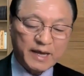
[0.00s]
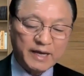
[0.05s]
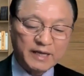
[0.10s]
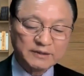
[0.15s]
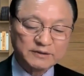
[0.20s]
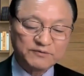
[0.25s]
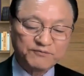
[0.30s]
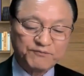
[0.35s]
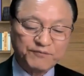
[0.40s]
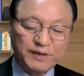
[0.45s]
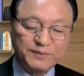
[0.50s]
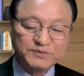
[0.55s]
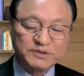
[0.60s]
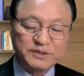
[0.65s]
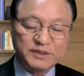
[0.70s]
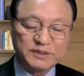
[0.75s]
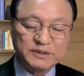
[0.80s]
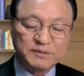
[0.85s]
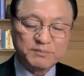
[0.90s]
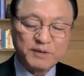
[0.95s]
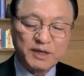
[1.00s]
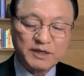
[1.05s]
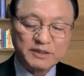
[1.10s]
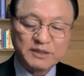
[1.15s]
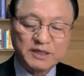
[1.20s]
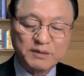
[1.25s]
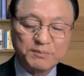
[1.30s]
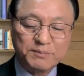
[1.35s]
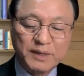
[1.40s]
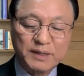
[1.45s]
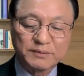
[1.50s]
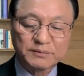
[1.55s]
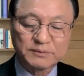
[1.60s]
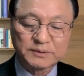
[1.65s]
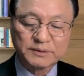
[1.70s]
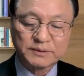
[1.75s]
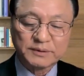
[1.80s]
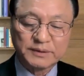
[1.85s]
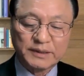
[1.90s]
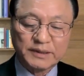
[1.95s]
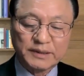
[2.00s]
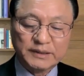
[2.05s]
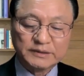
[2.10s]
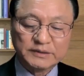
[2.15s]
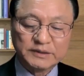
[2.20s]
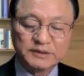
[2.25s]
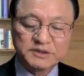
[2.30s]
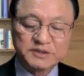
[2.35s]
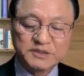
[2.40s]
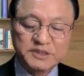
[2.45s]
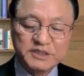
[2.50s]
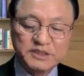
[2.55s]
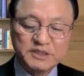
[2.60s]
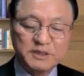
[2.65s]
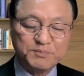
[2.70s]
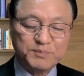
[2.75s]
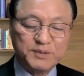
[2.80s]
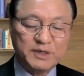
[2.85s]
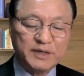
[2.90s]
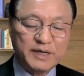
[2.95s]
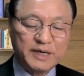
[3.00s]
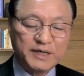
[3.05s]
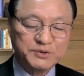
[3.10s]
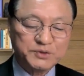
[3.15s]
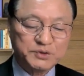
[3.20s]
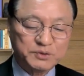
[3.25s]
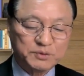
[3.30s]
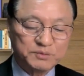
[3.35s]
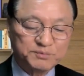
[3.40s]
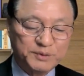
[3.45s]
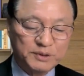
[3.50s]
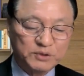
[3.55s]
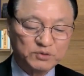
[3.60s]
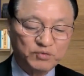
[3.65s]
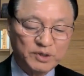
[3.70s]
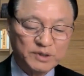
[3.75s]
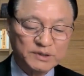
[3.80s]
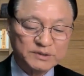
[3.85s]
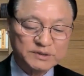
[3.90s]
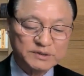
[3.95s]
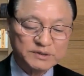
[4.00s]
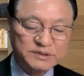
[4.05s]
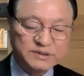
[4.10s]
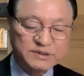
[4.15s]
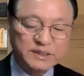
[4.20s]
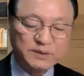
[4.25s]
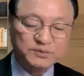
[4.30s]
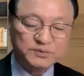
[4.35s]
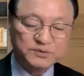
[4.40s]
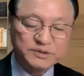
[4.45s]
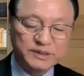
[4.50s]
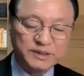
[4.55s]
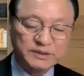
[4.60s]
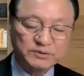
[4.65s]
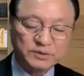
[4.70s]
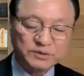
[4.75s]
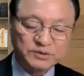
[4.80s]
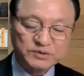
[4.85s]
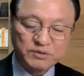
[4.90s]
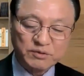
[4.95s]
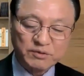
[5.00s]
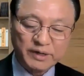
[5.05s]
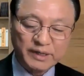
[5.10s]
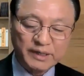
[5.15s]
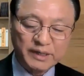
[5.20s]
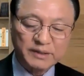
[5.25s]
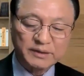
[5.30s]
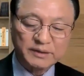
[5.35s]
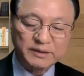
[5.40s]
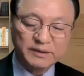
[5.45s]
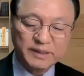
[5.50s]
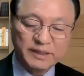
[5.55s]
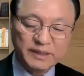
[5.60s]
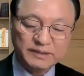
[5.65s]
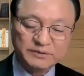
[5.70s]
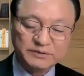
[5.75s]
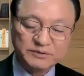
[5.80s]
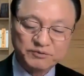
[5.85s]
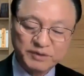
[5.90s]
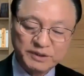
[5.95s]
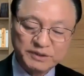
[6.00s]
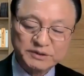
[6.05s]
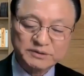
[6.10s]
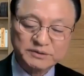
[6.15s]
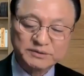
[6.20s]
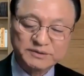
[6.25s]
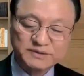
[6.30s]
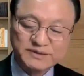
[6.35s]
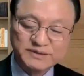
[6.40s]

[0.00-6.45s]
and the fifth in military power. The GDP ratio between South and North Korea has reached